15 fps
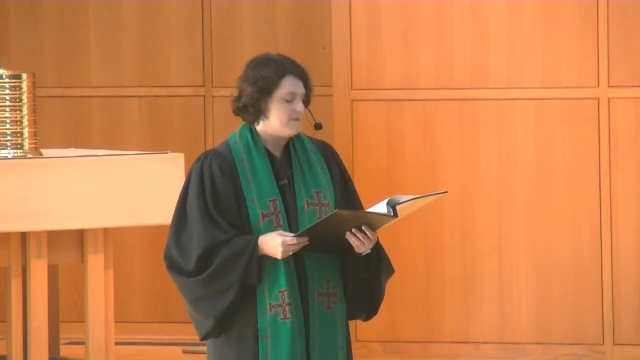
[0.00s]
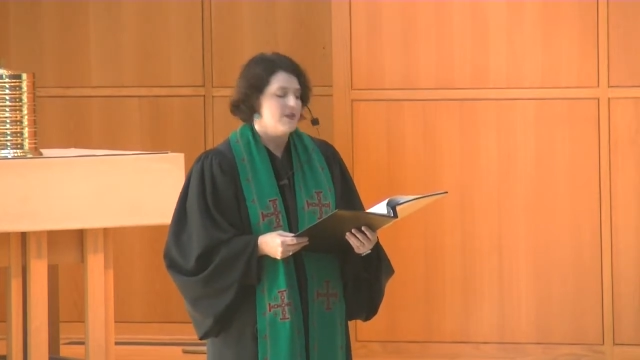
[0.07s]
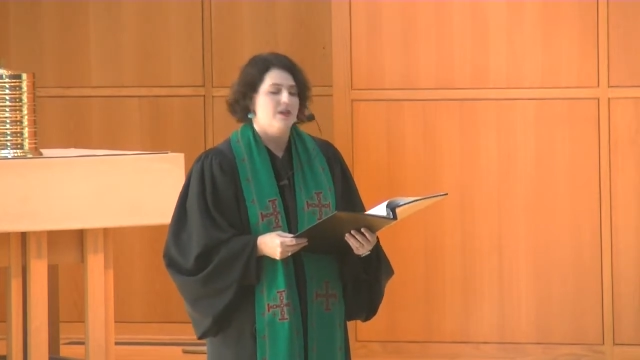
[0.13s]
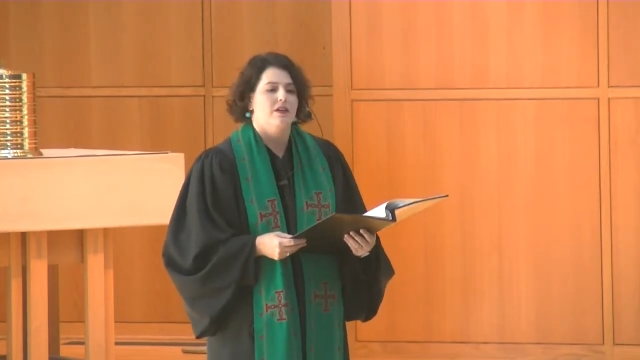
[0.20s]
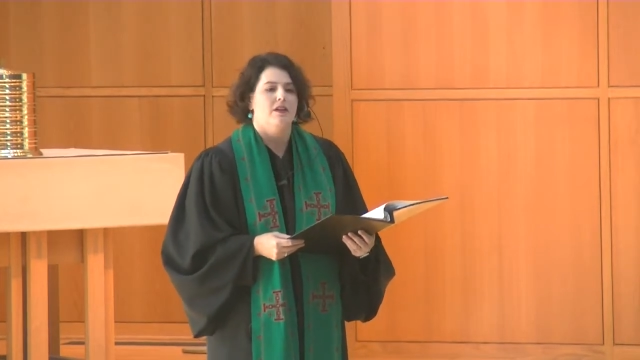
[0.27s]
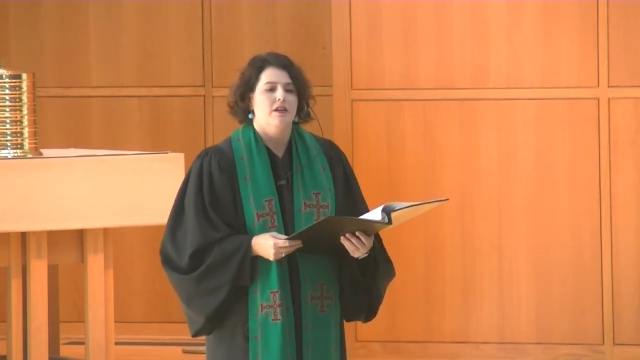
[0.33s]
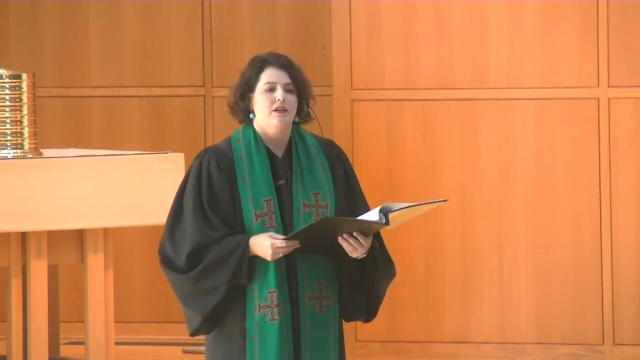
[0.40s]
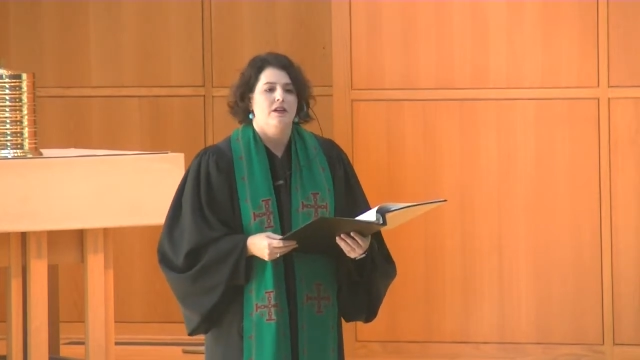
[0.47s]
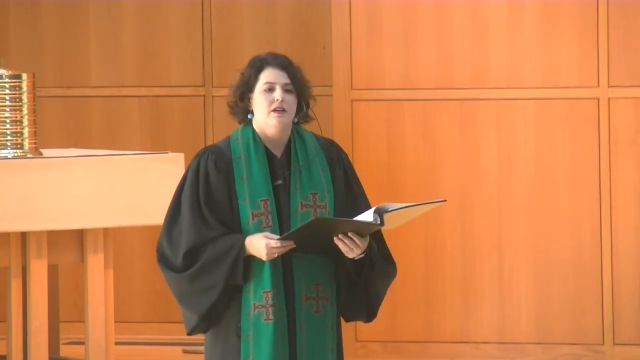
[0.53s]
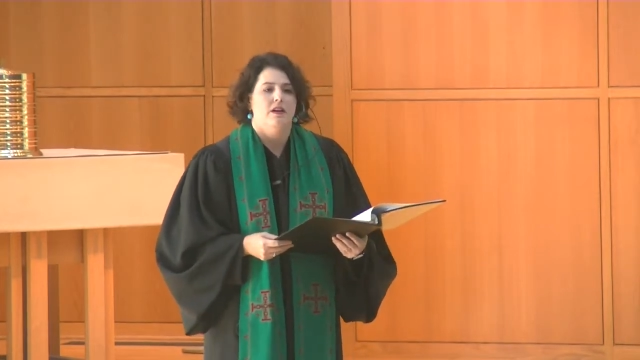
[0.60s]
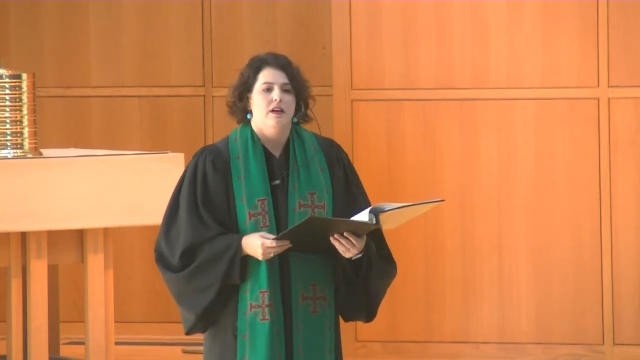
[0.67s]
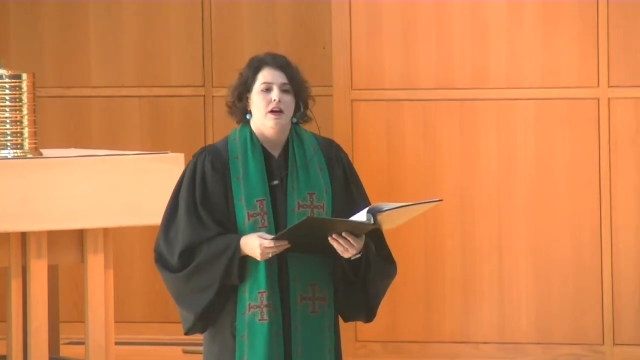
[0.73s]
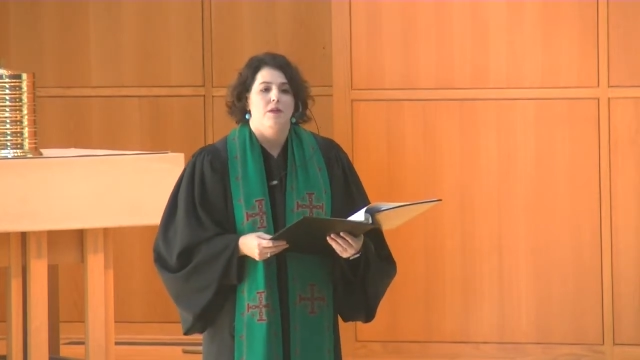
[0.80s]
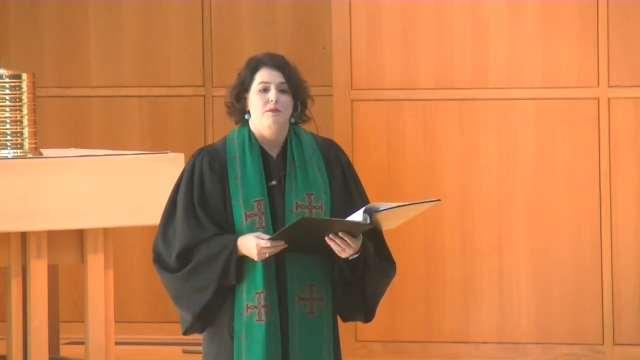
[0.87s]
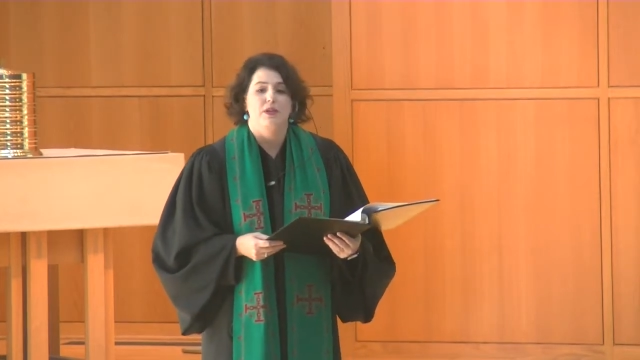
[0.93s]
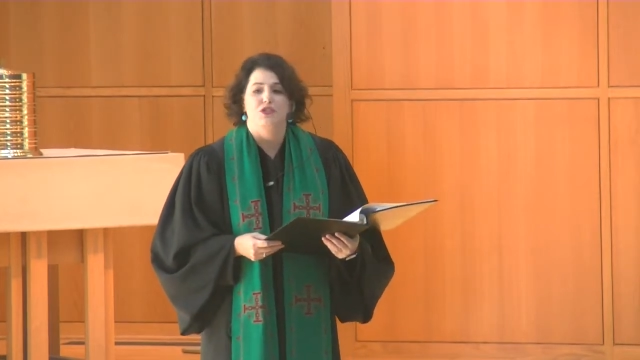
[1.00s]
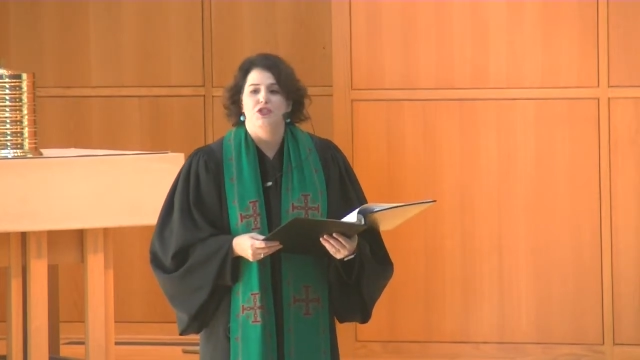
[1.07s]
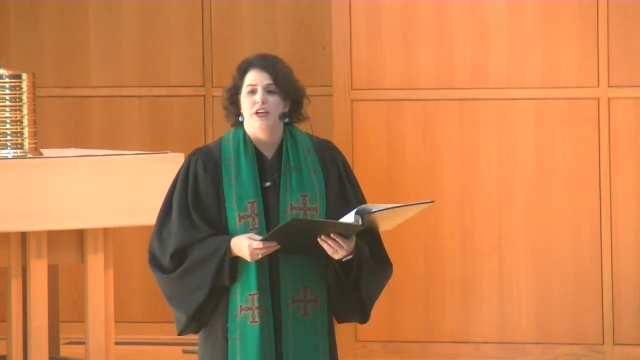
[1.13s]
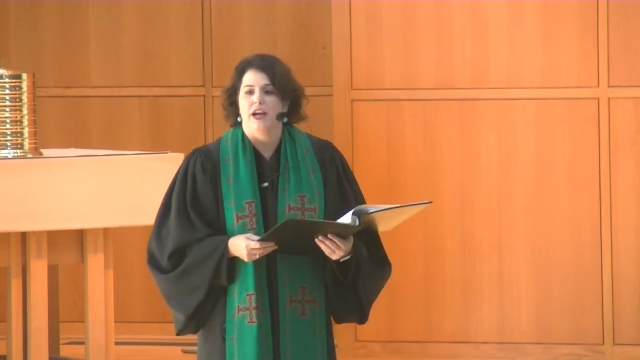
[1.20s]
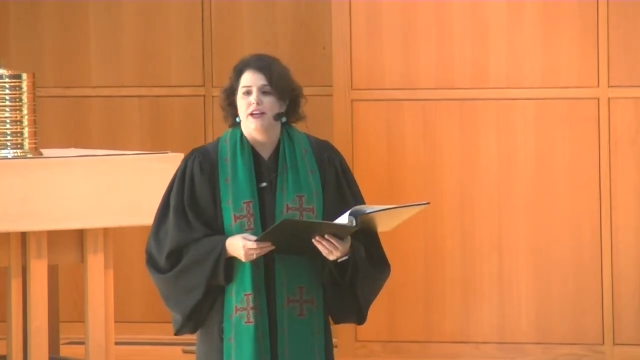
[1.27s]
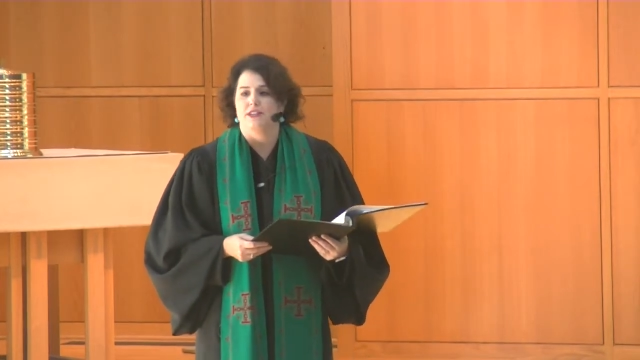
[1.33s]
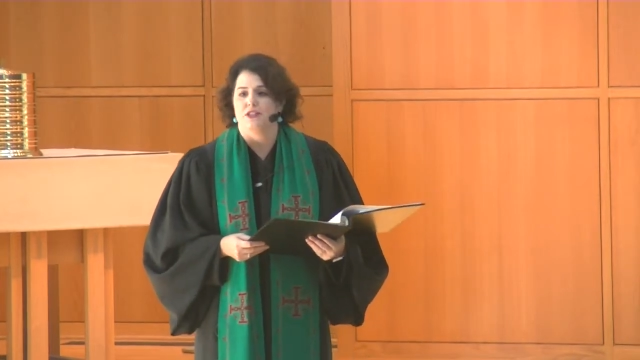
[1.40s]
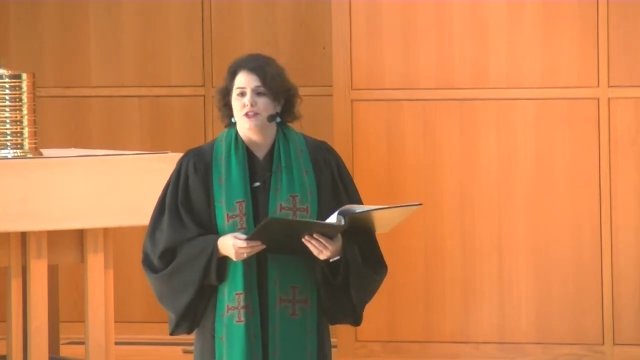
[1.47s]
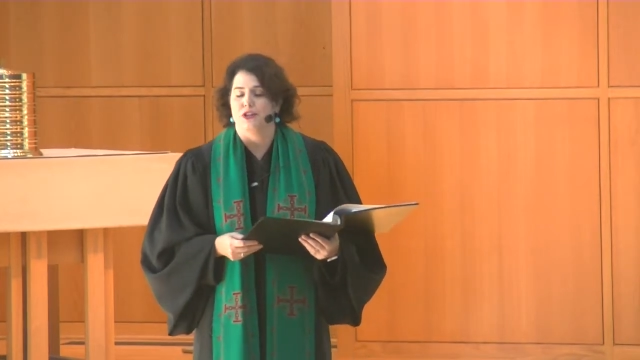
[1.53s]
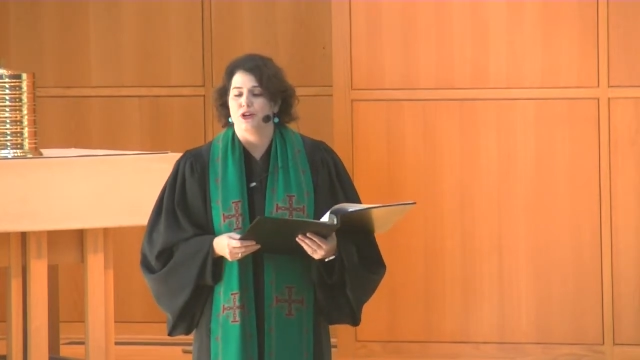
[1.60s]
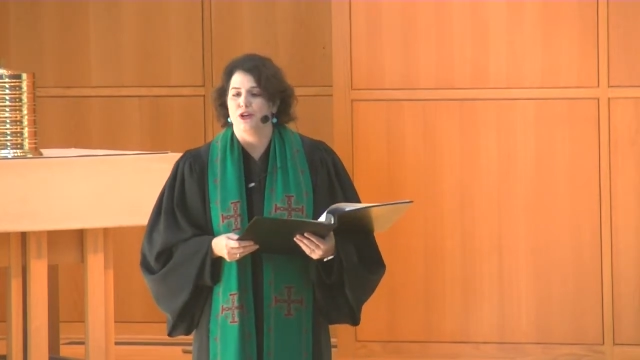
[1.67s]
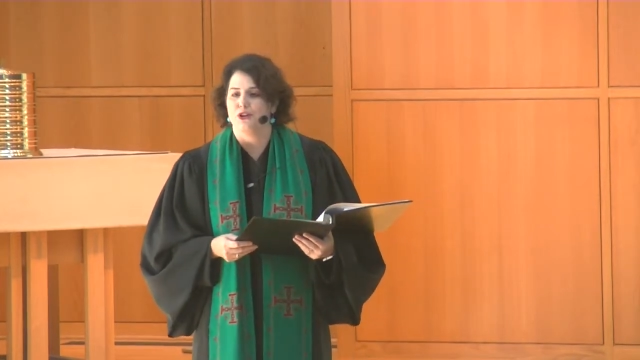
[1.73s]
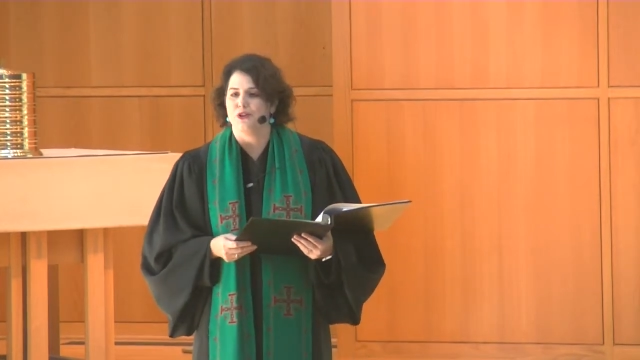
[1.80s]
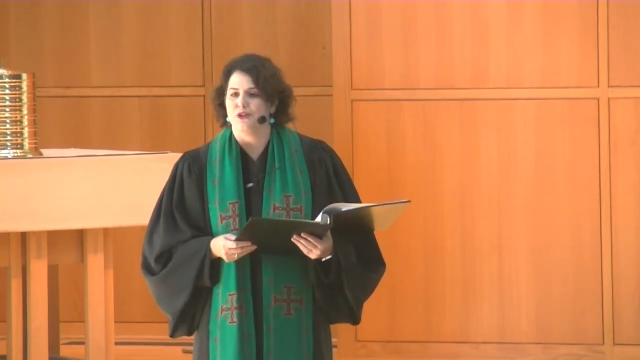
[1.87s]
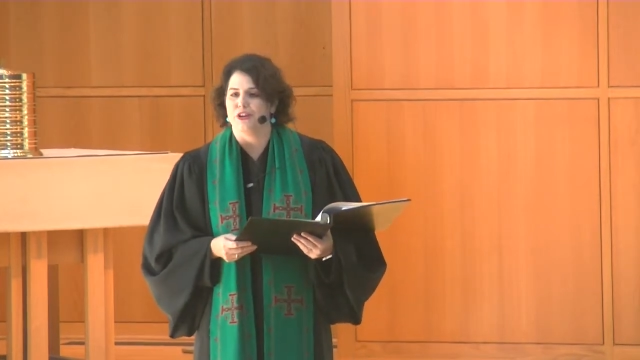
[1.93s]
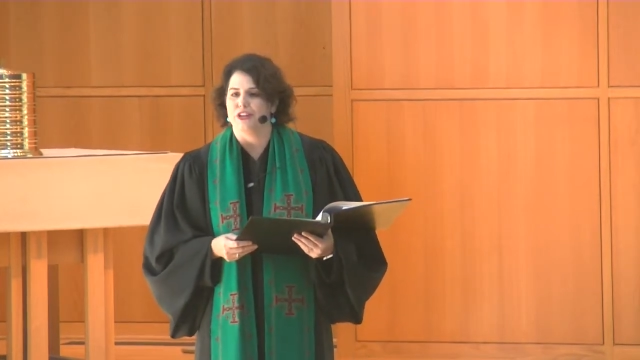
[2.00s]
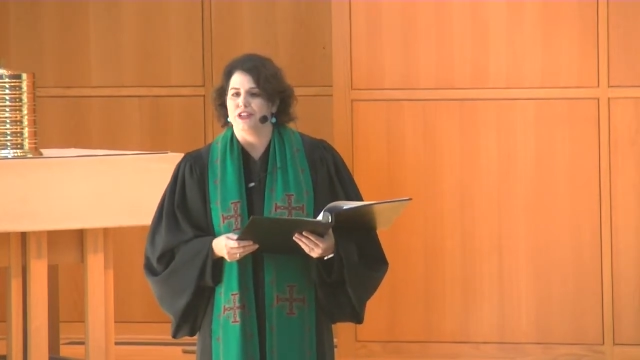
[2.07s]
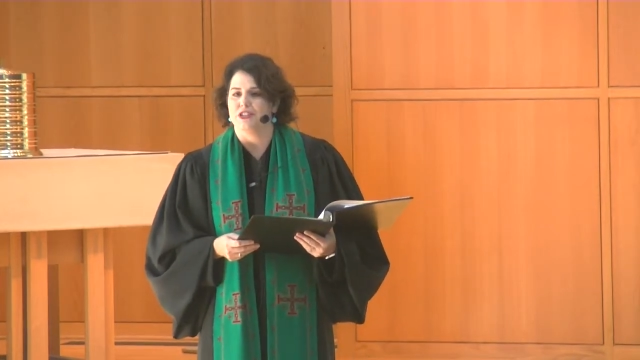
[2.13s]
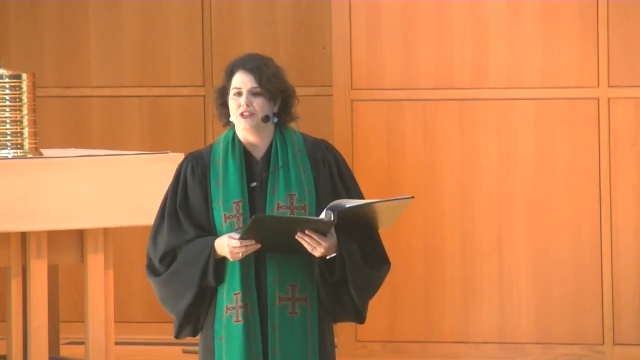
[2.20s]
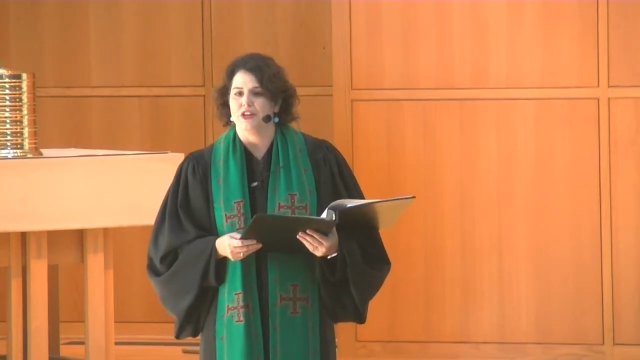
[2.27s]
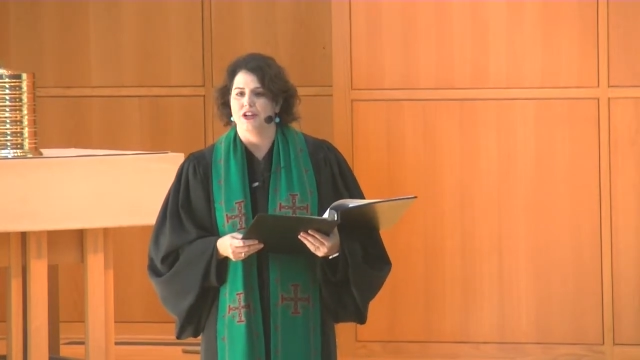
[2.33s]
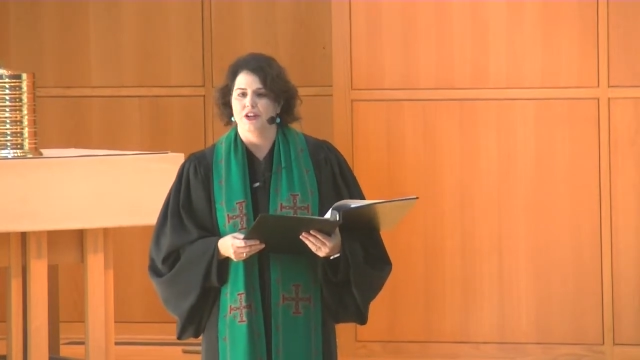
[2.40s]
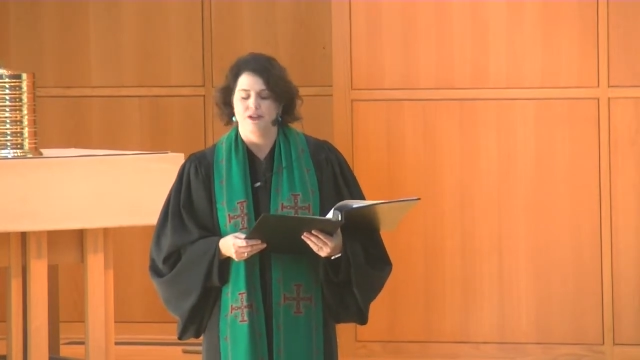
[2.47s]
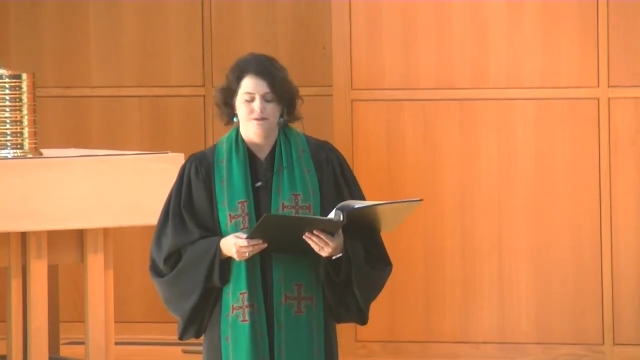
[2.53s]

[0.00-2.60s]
I mean, she has the courage